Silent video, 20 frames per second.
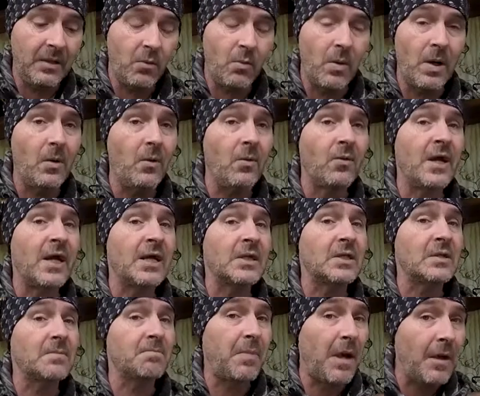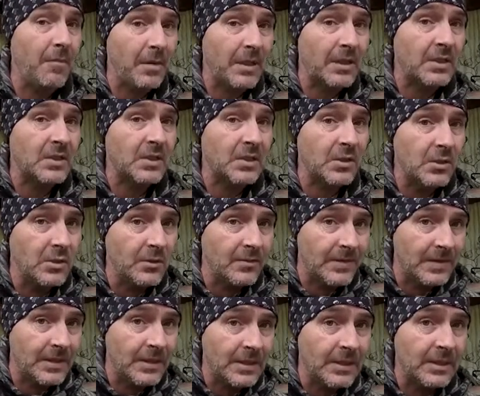well, they're public
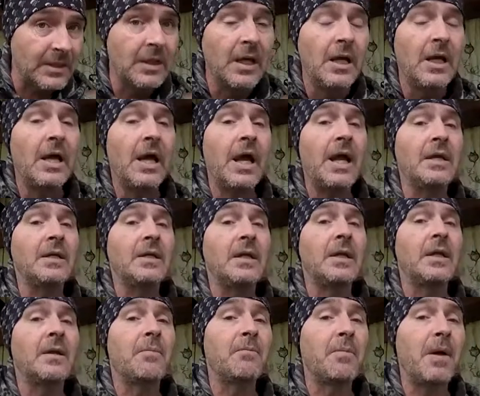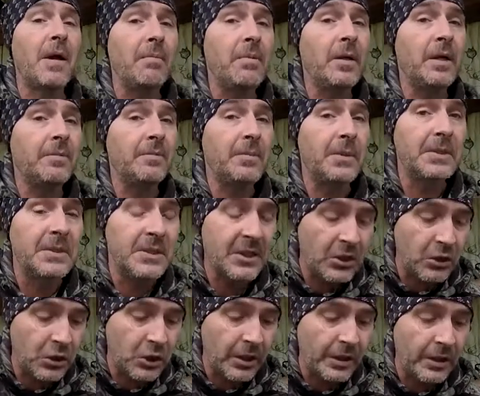servants acting in a public
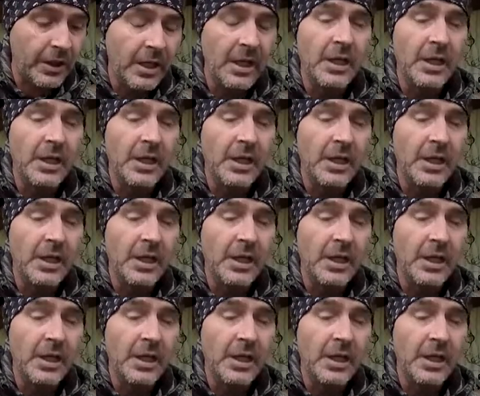position,